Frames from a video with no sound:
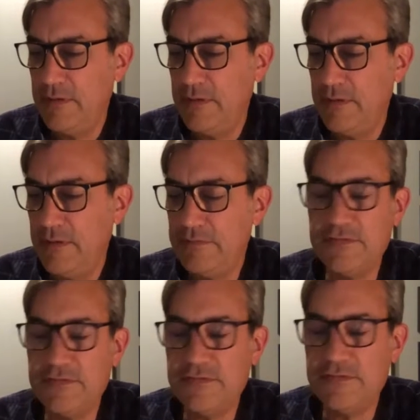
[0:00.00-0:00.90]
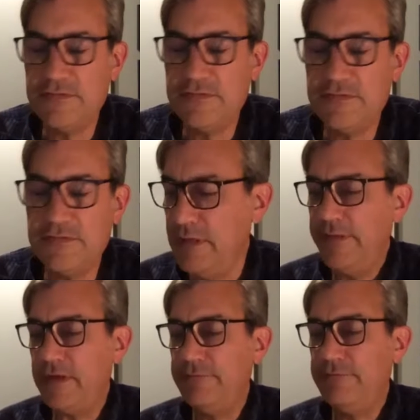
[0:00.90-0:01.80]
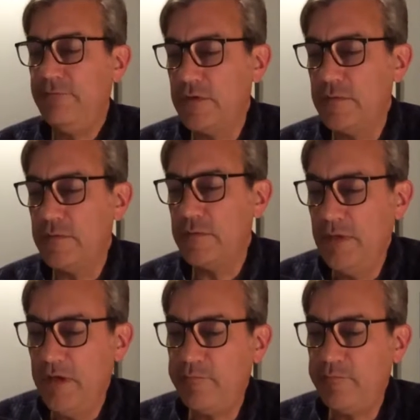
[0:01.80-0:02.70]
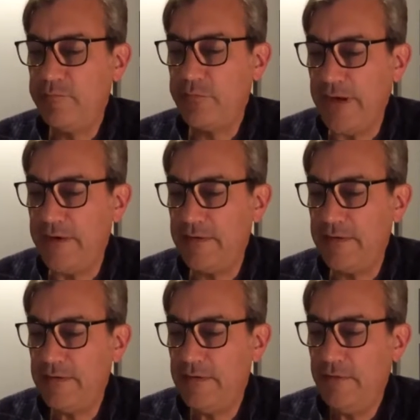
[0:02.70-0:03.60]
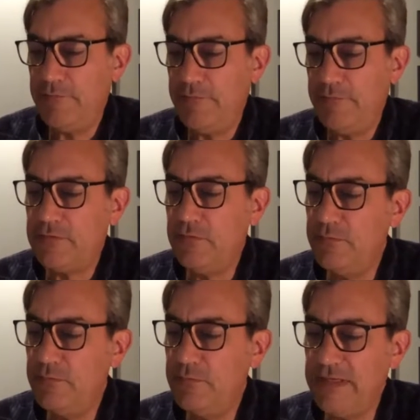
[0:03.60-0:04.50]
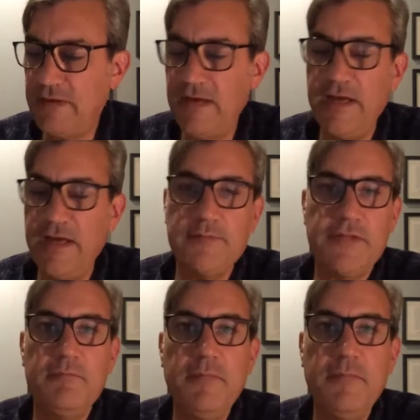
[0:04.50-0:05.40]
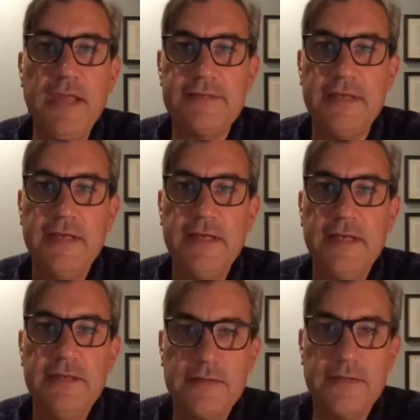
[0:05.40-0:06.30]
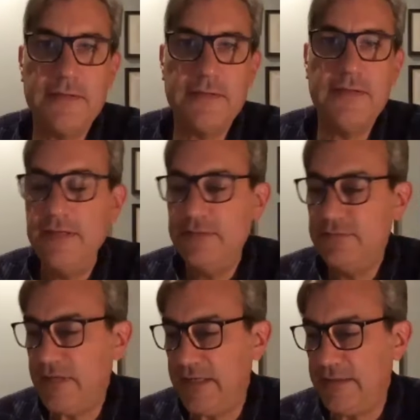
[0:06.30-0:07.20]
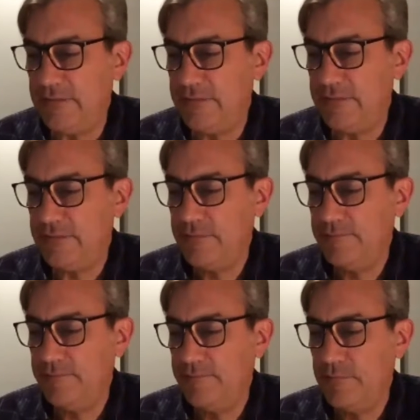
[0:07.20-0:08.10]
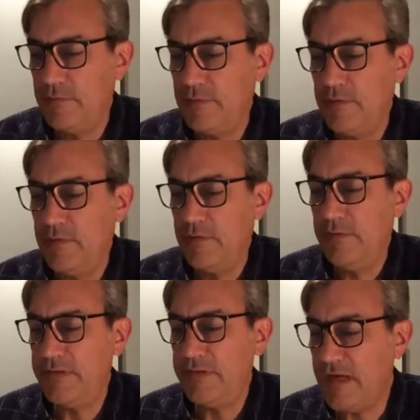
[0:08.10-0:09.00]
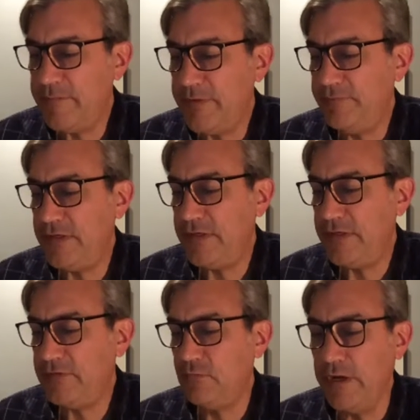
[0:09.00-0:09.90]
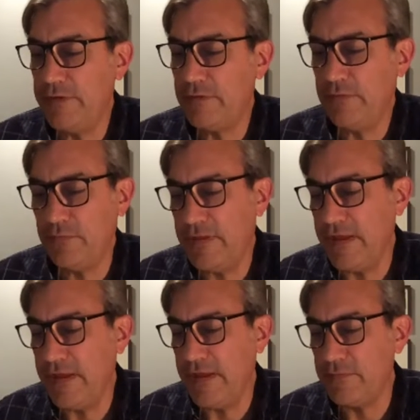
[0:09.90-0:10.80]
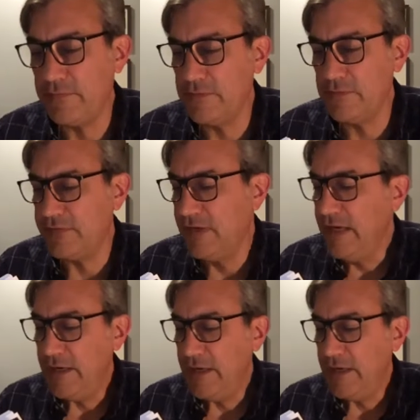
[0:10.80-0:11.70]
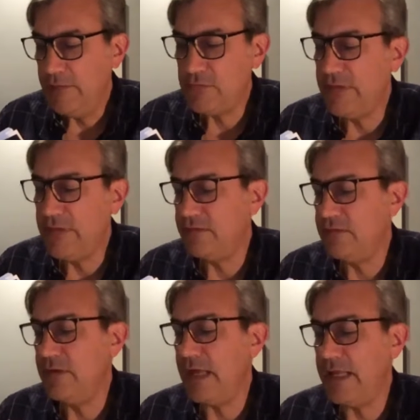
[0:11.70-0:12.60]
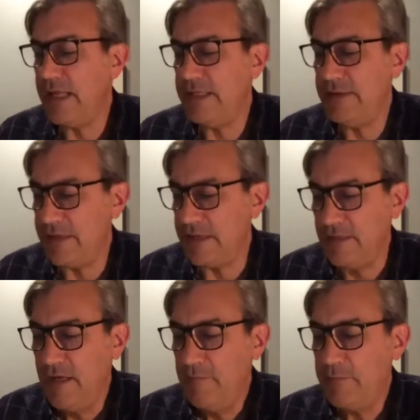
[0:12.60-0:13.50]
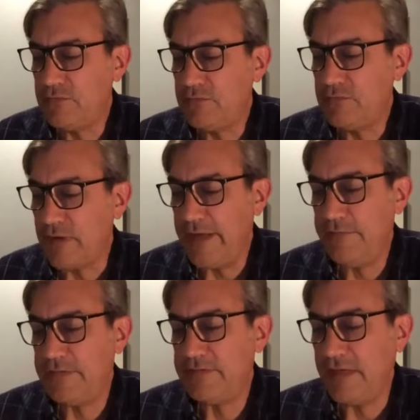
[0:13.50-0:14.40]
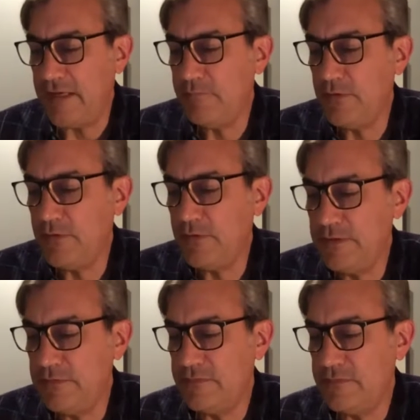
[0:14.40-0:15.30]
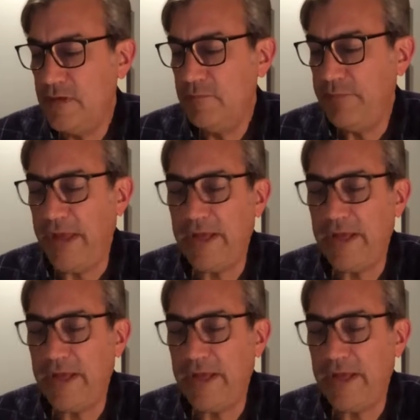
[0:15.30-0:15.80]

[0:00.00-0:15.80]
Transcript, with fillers: which is not much more than a form of prayer we've heard too many times that makes nothing change. By the time I'd finished wandering through the other rooms, it was too late to do anything but drive the same roads